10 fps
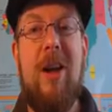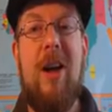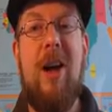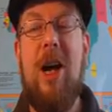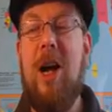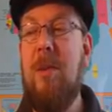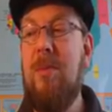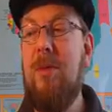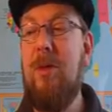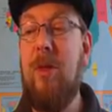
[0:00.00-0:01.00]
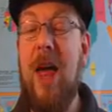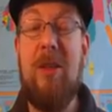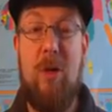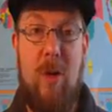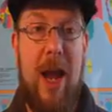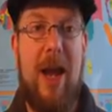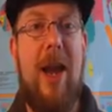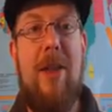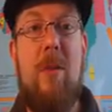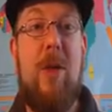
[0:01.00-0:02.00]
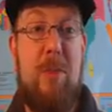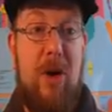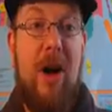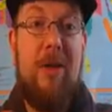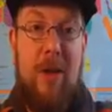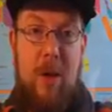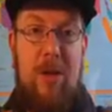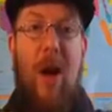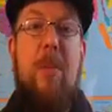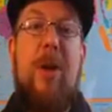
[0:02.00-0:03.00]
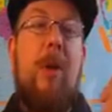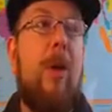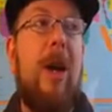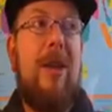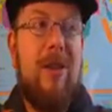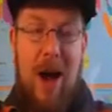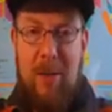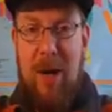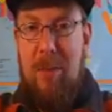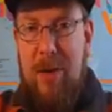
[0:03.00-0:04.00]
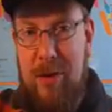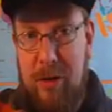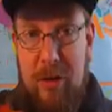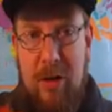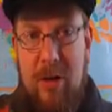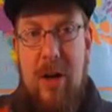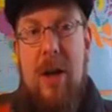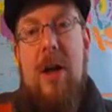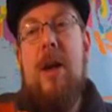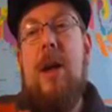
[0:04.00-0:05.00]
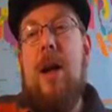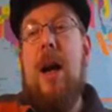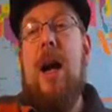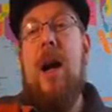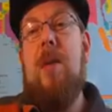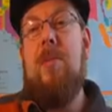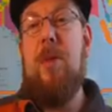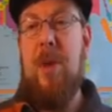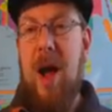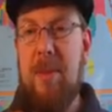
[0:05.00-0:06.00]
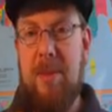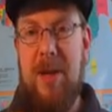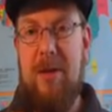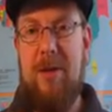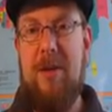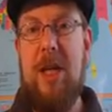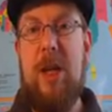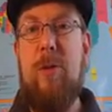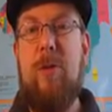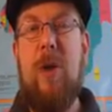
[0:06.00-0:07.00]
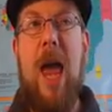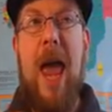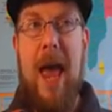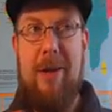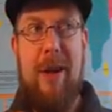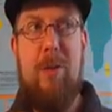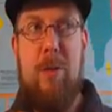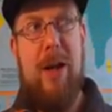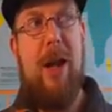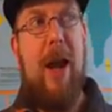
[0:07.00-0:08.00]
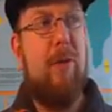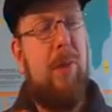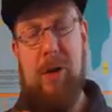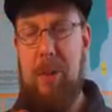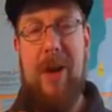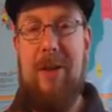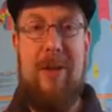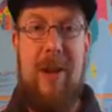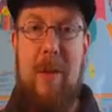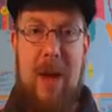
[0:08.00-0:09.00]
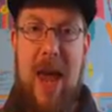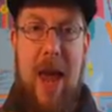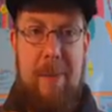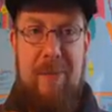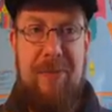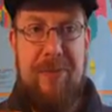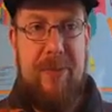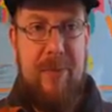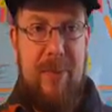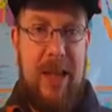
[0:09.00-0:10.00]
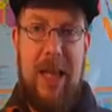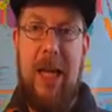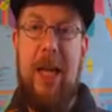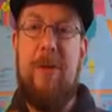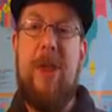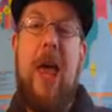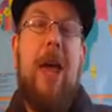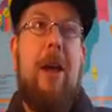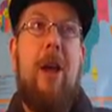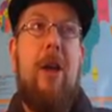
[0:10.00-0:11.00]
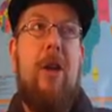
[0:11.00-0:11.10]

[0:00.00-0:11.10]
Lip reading: So that's great. And then when the price goes up, you're in a dominant position. The problem is, as everybody's playing the same game, if they